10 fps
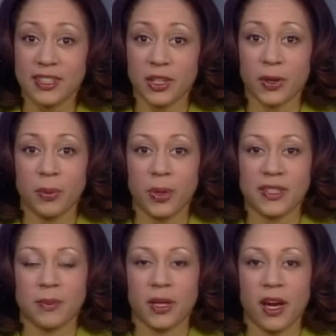he'll compete
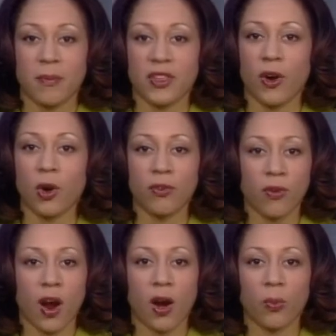to become the
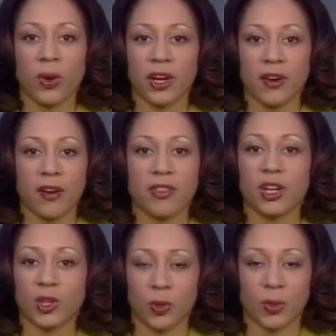overall winner of the
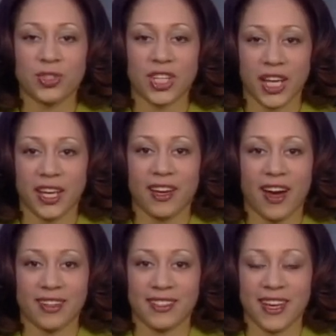Global Singing
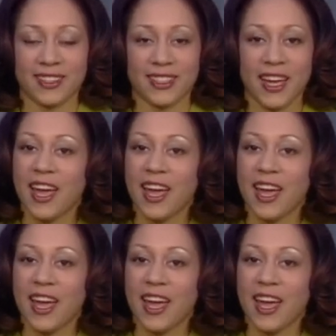Contest.